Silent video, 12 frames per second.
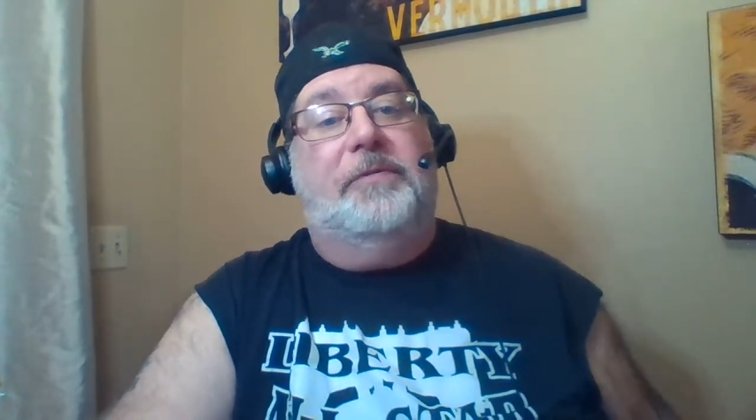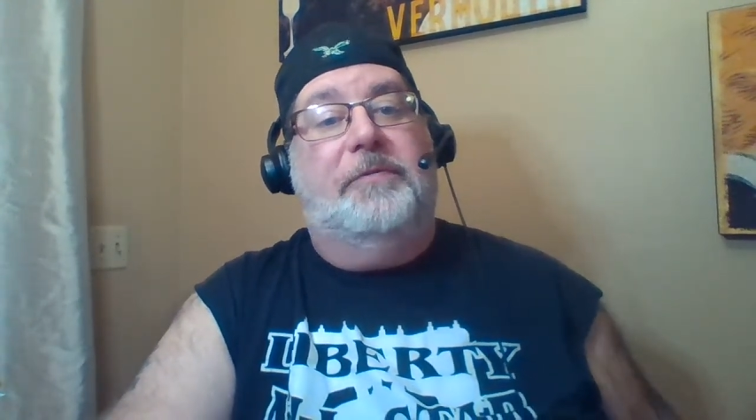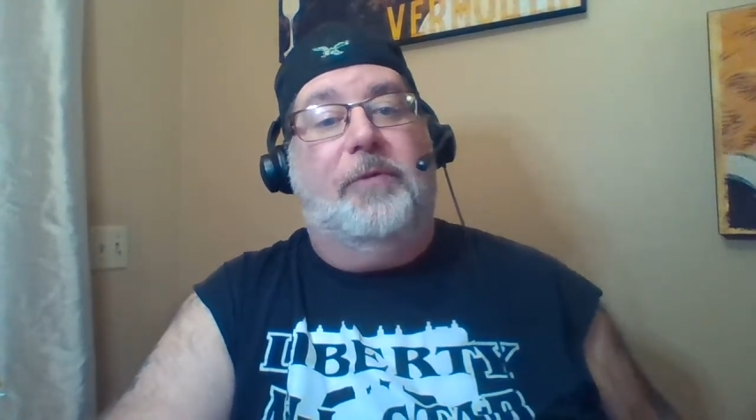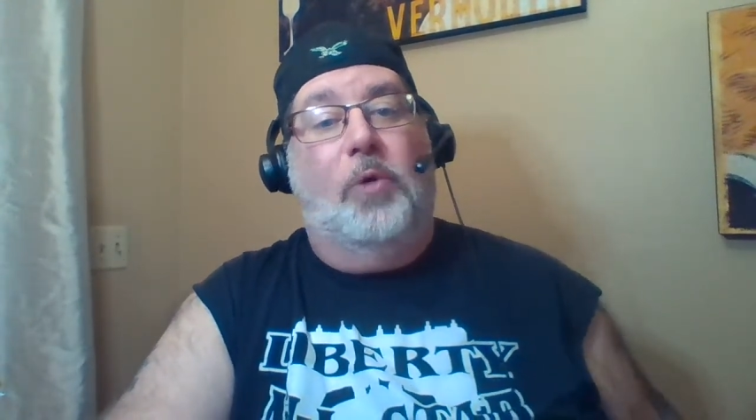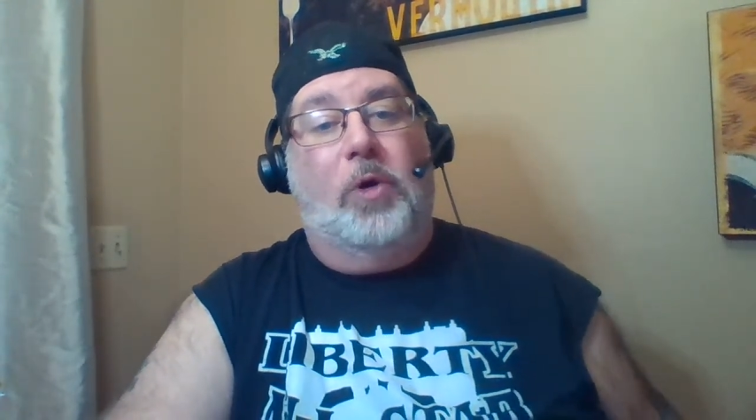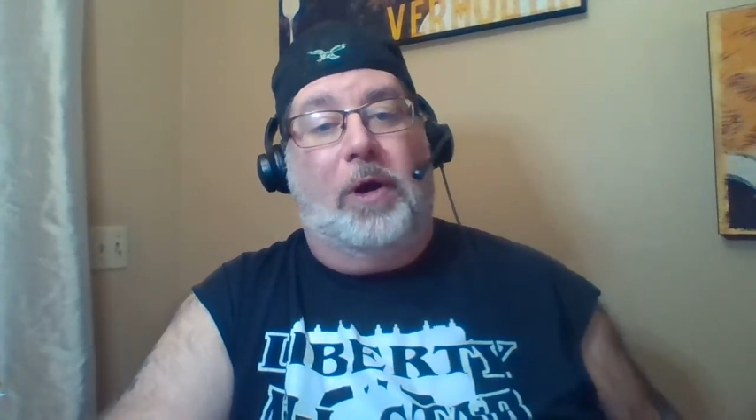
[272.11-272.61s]

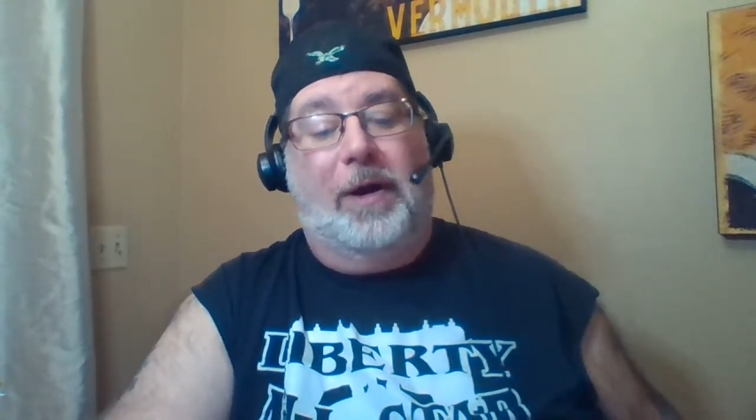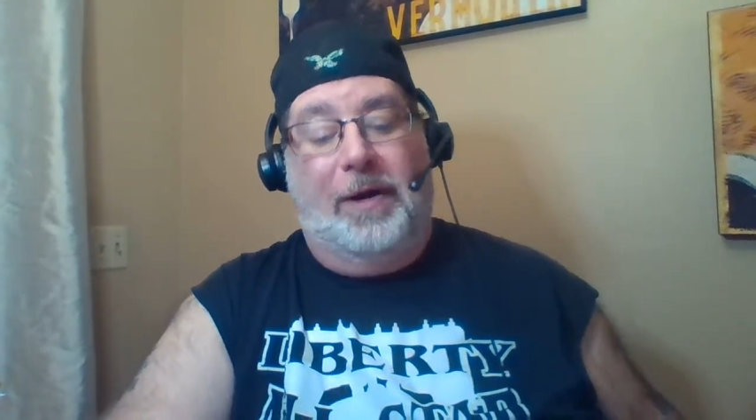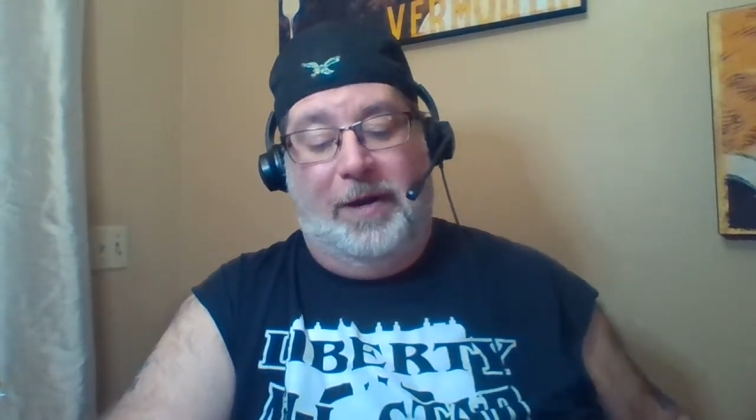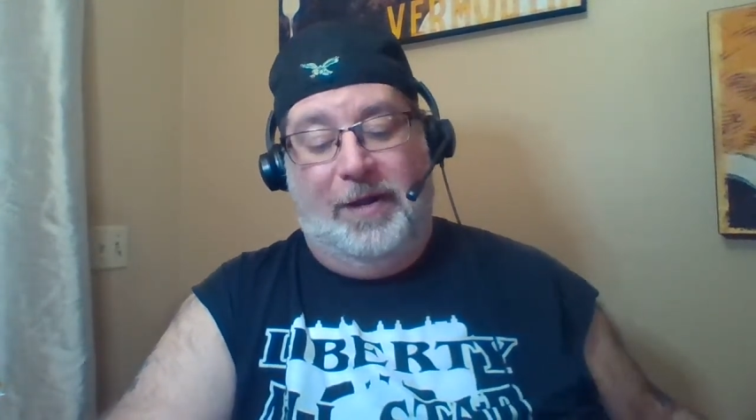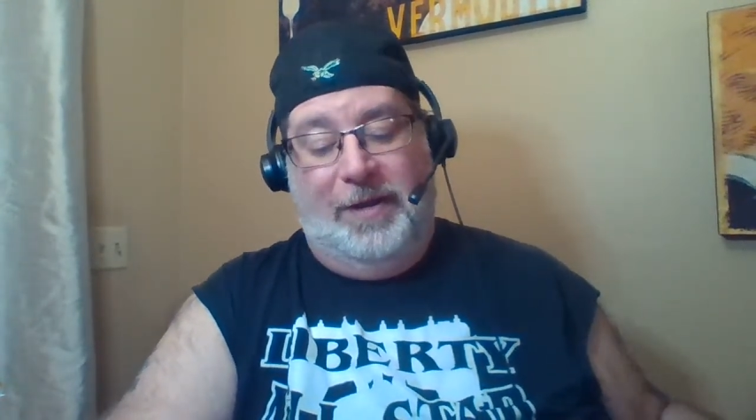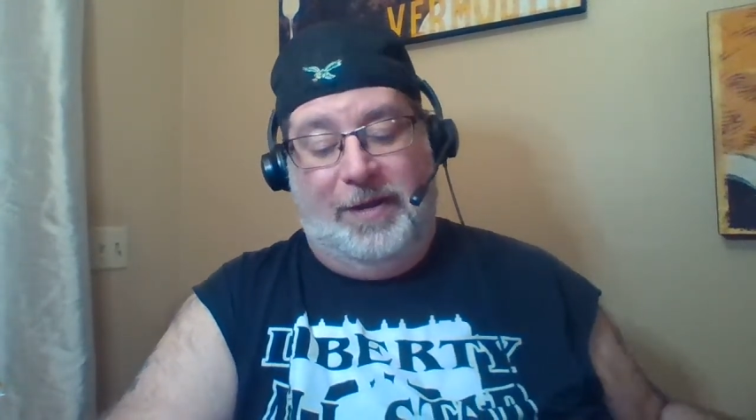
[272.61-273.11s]
for,
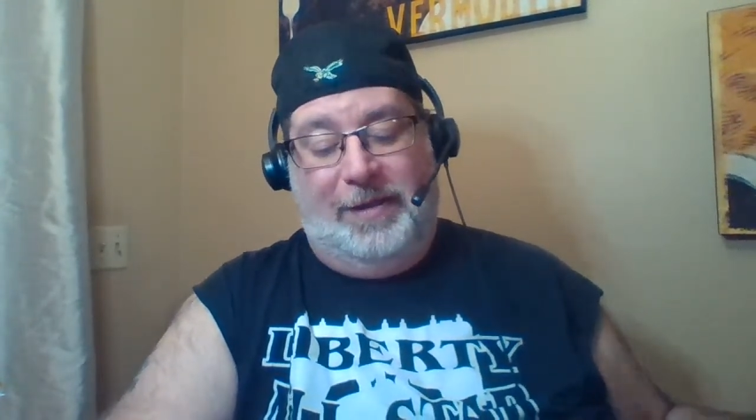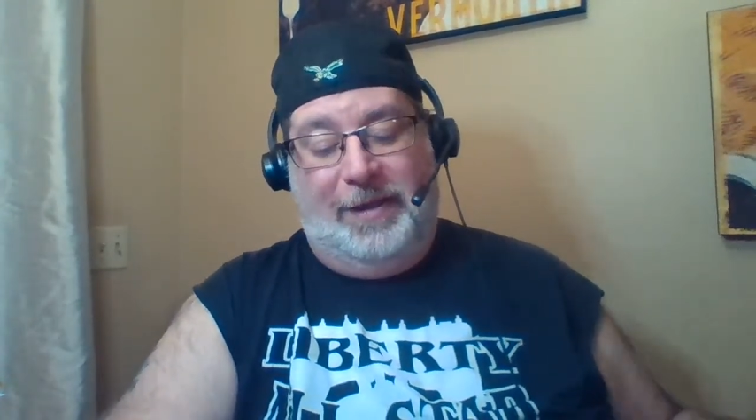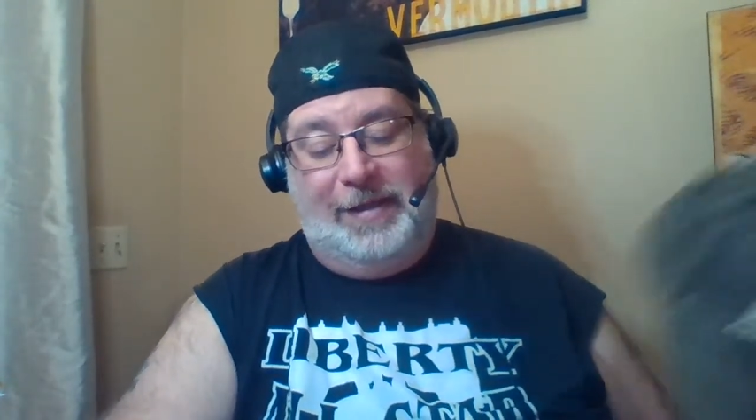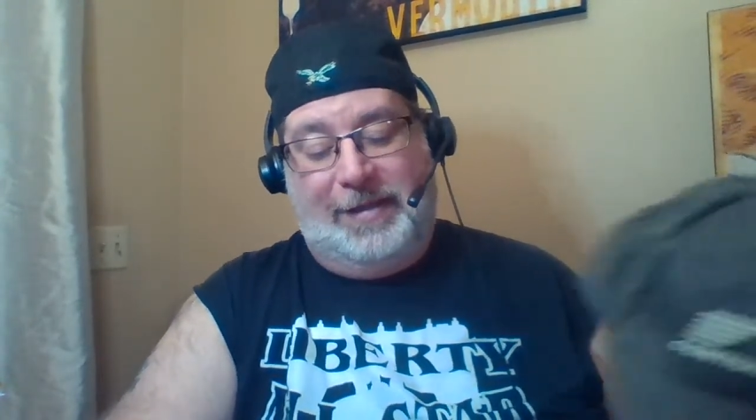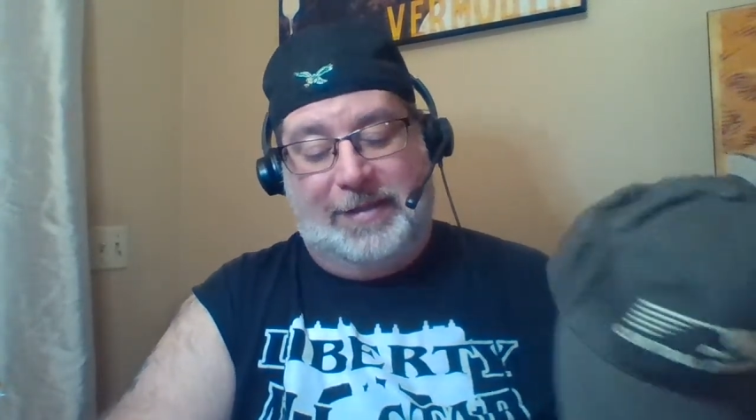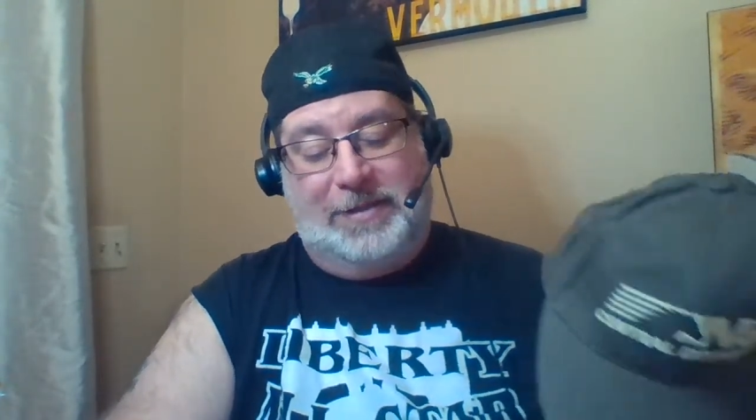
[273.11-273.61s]

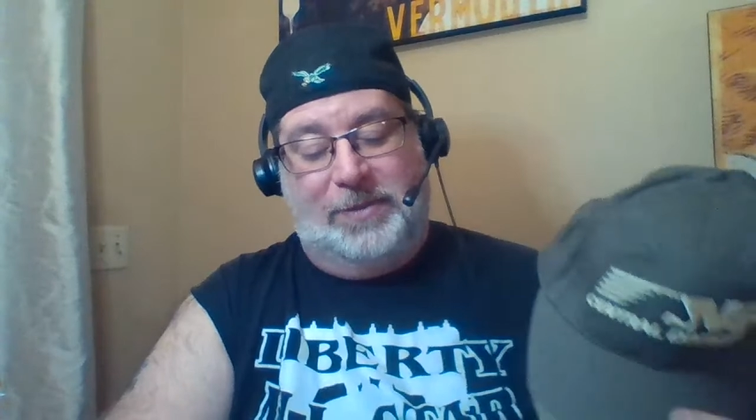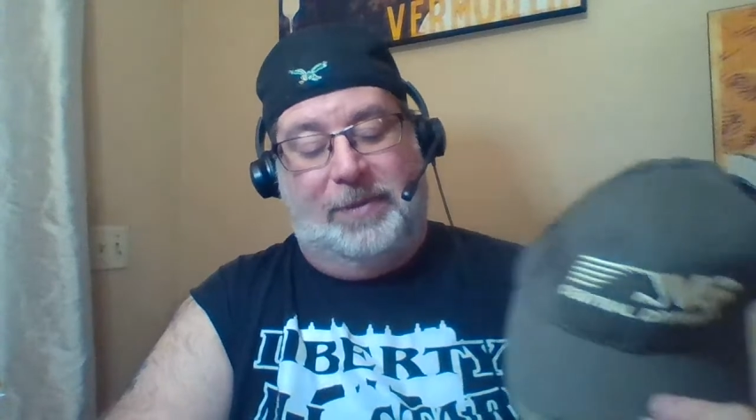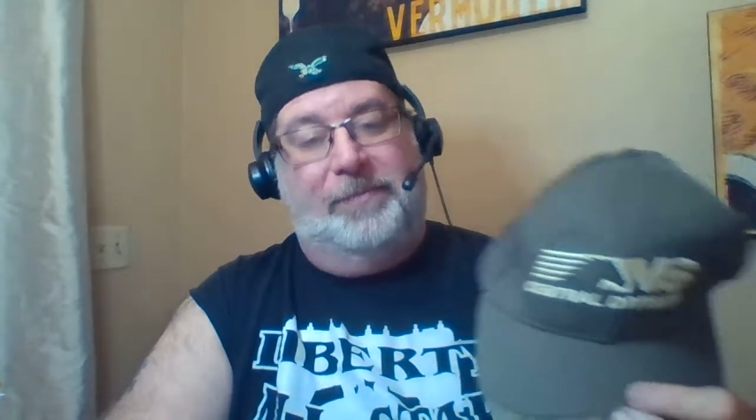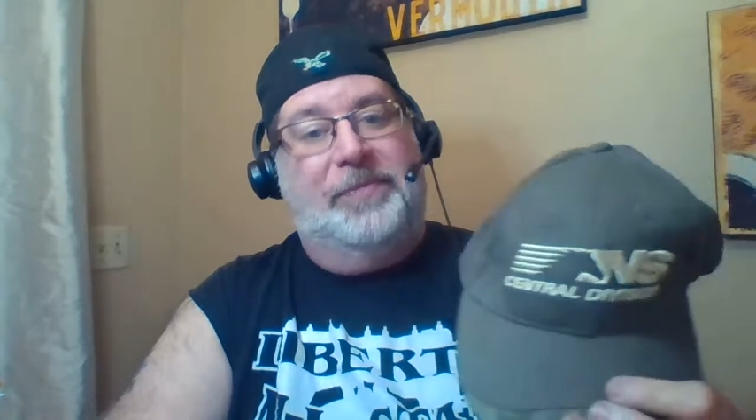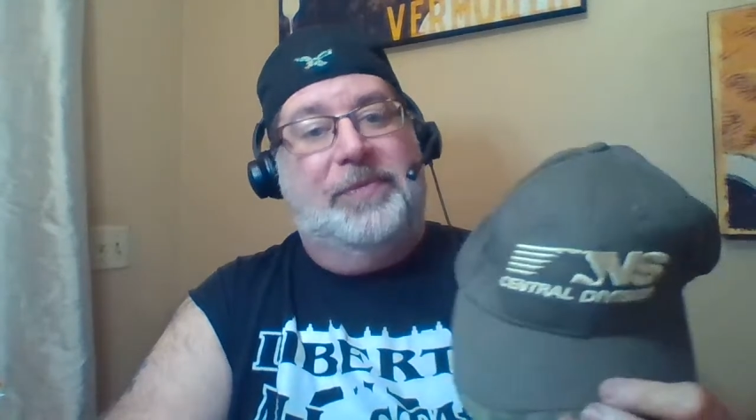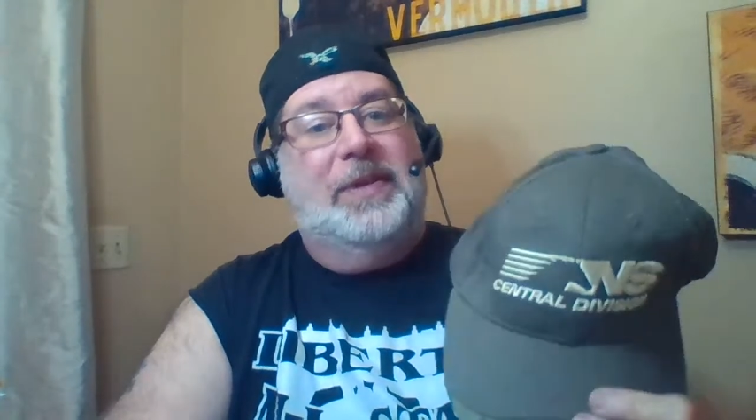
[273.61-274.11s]
like this one.